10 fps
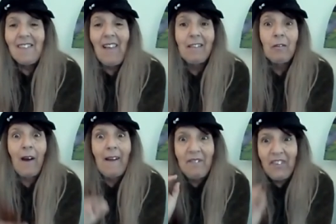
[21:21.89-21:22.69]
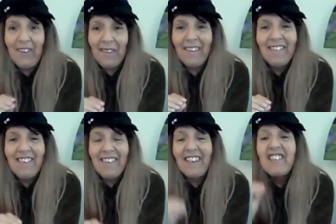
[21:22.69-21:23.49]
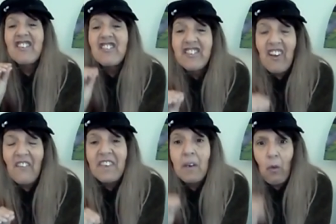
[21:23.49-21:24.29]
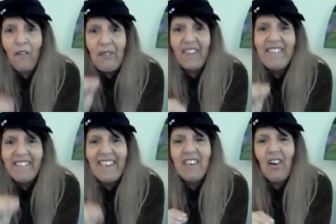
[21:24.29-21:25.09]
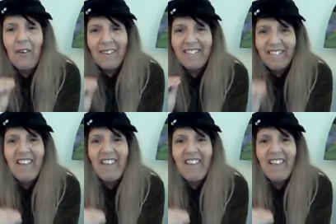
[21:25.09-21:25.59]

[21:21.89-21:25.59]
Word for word: That's why I'm doing this today, to show you what this ego has